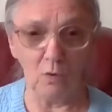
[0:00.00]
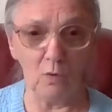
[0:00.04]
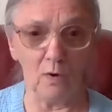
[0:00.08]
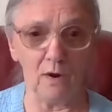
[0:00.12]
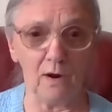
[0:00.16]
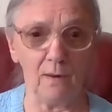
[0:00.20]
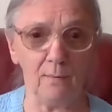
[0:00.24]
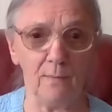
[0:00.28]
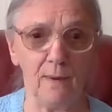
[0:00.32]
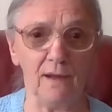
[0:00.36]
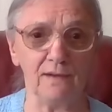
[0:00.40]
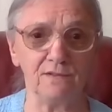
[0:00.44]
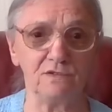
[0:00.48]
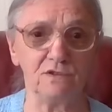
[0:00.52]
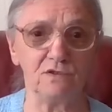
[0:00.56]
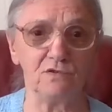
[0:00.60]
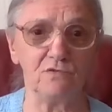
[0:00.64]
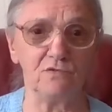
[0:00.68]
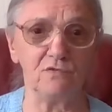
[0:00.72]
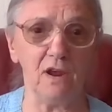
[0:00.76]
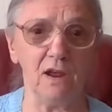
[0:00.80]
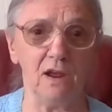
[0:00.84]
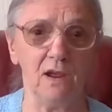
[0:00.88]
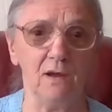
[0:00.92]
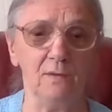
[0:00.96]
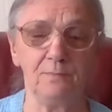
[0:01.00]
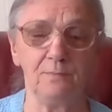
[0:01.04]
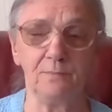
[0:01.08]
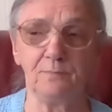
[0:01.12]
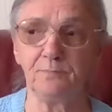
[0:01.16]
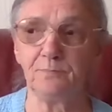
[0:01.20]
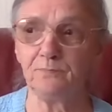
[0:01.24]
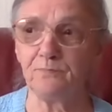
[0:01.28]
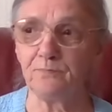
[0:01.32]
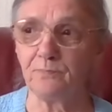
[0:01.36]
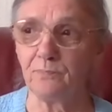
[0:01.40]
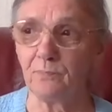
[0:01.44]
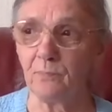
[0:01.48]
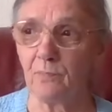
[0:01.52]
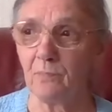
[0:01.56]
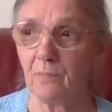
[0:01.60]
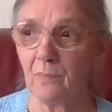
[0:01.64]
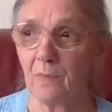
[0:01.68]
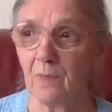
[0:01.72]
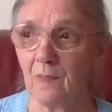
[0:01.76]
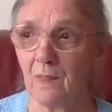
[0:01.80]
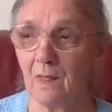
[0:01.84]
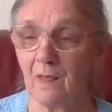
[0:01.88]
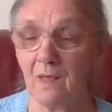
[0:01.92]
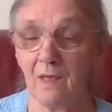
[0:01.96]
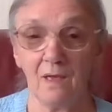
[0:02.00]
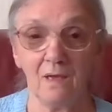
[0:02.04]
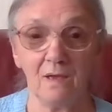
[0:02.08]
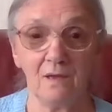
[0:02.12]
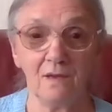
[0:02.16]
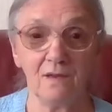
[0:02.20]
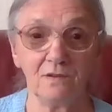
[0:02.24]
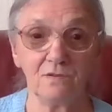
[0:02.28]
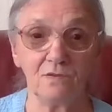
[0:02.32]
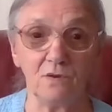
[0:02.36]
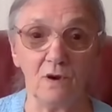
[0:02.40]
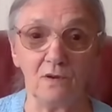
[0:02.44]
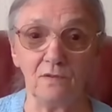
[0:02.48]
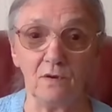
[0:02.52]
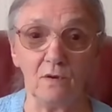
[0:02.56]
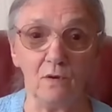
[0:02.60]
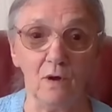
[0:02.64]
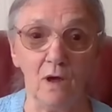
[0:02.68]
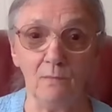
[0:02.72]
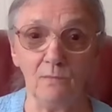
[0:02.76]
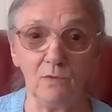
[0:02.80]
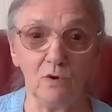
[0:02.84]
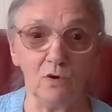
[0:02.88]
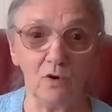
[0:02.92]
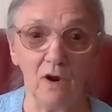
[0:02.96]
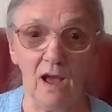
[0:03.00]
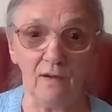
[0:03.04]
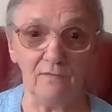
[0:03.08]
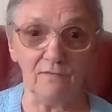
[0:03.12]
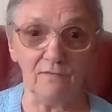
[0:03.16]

quarter past three. So I thought, I'm